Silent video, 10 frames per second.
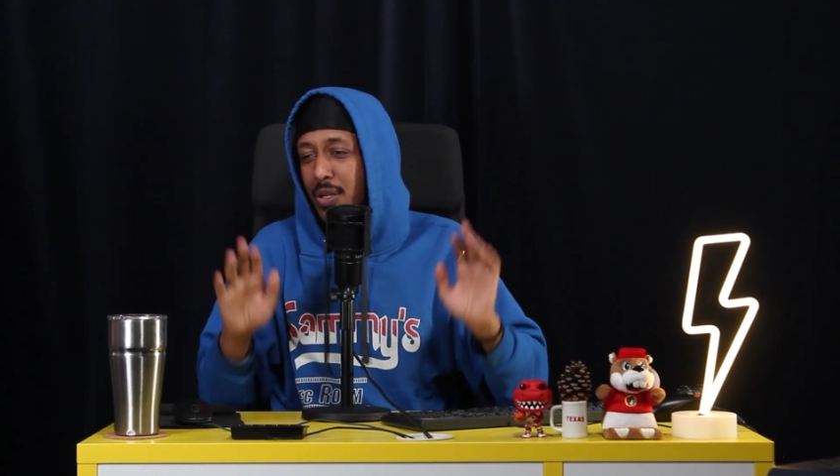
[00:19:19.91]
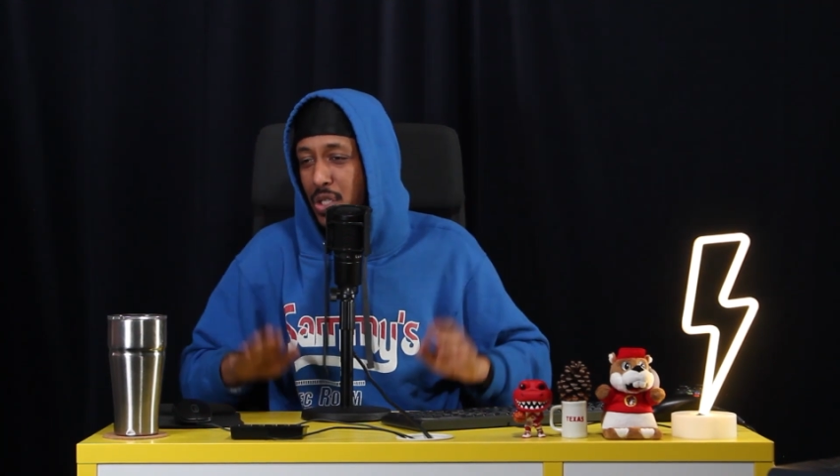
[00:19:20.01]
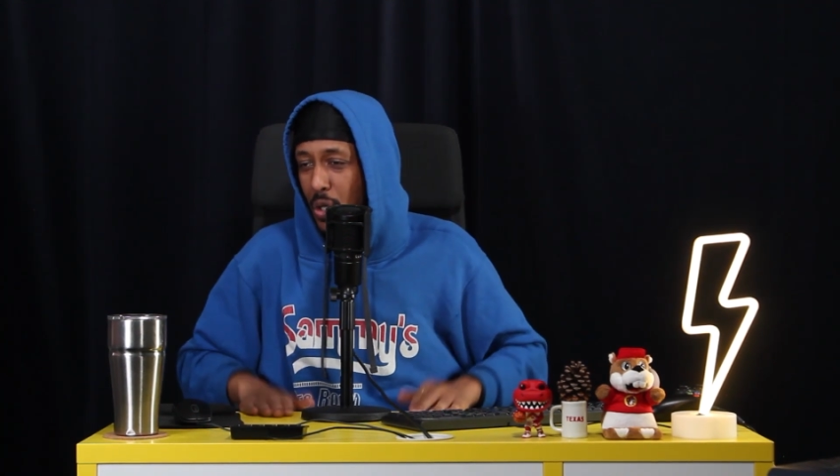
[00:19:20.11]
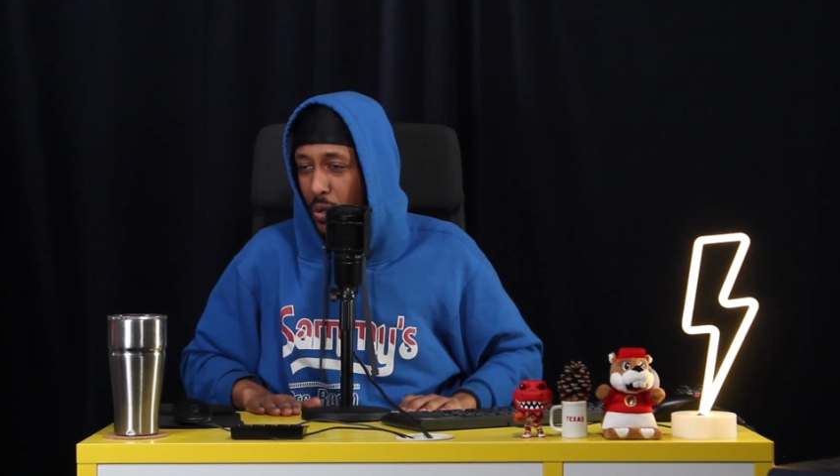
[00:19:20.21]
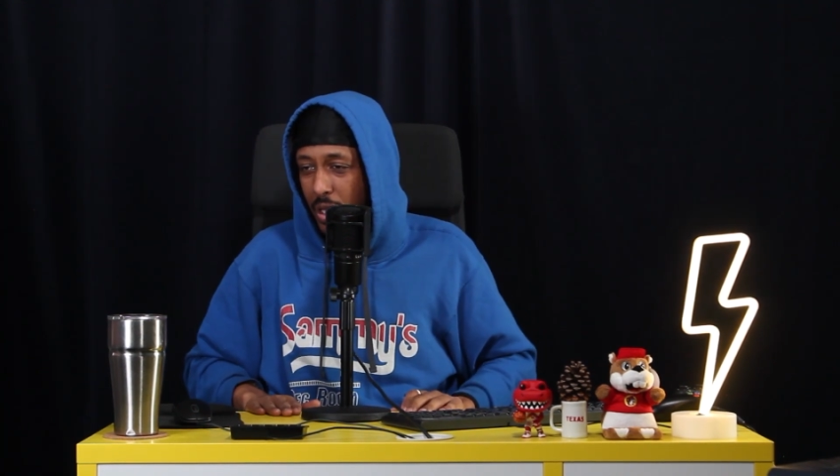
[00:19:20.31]
is
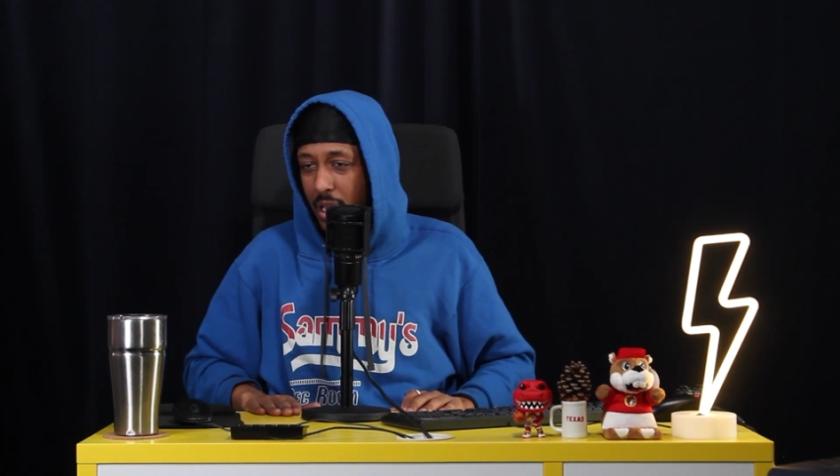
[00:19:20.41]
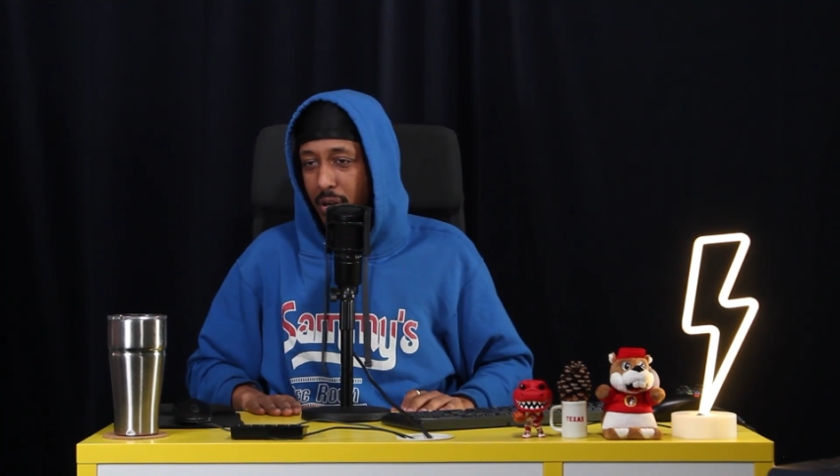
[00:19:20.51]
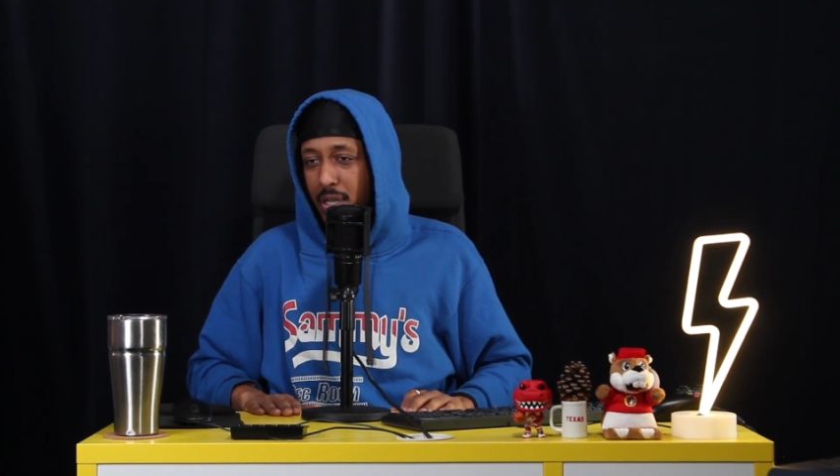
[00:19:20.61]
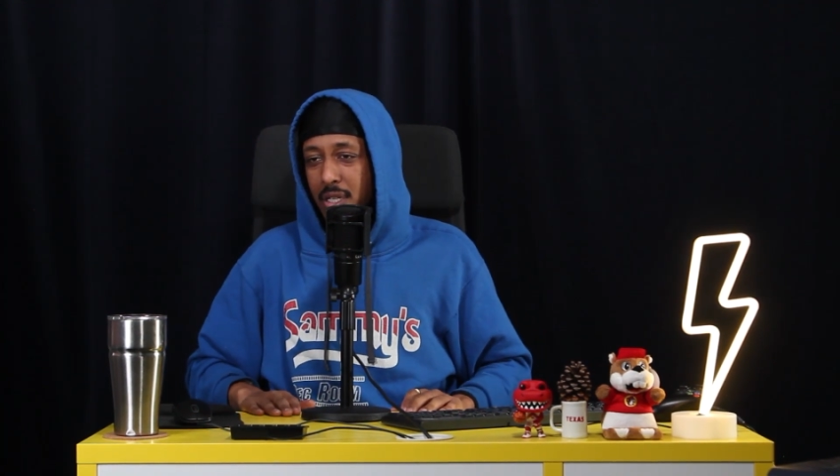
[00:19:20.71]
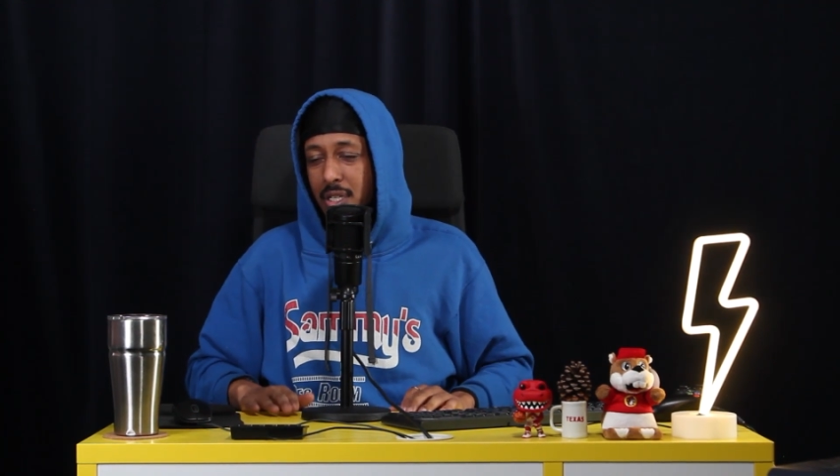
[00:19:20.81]
so
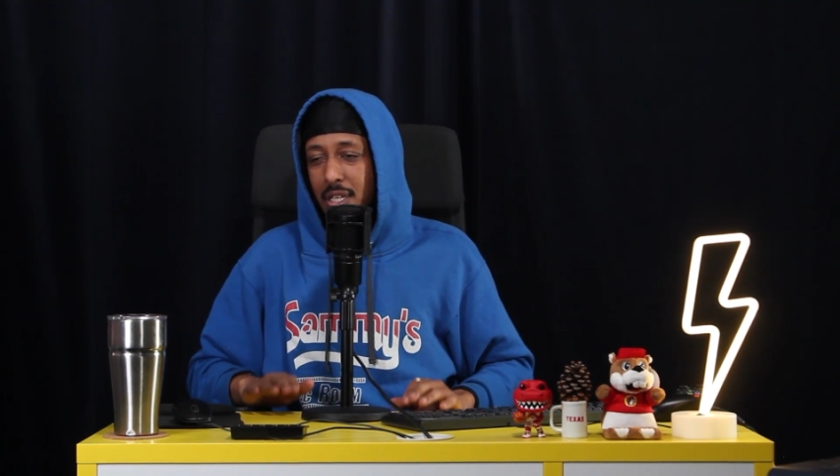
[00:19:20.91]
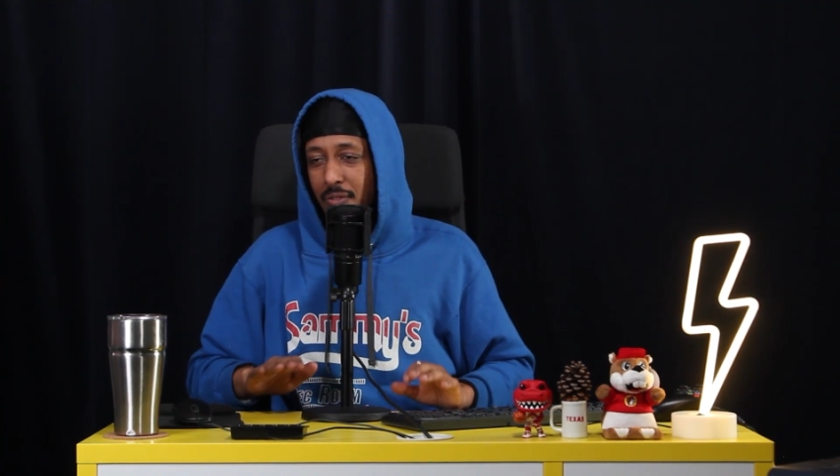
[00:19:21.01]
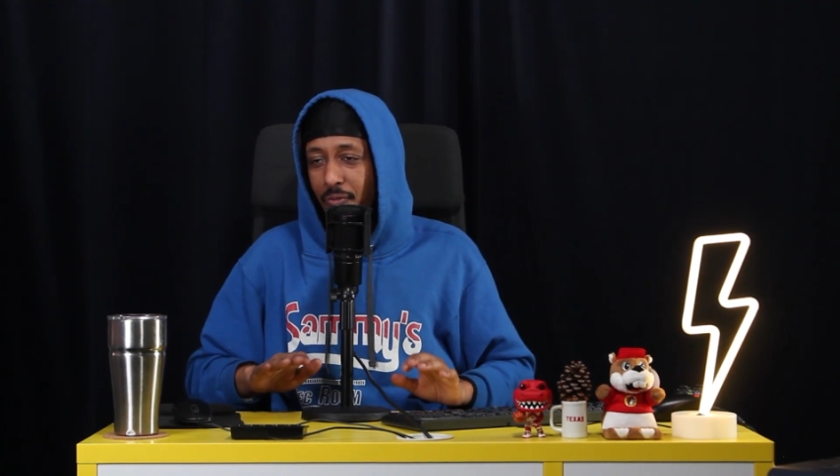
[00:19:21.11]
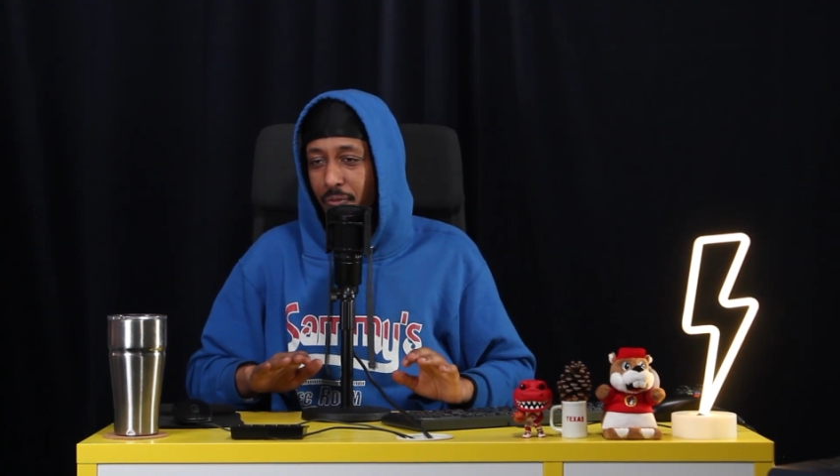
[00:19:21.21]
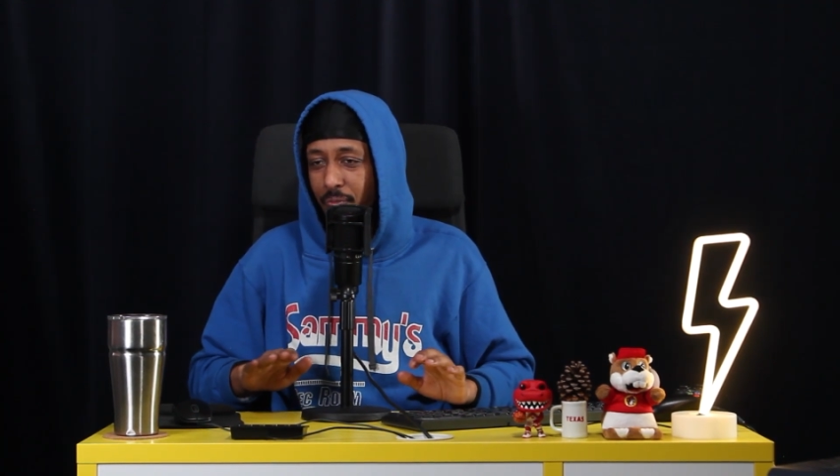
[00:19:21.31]
hilariously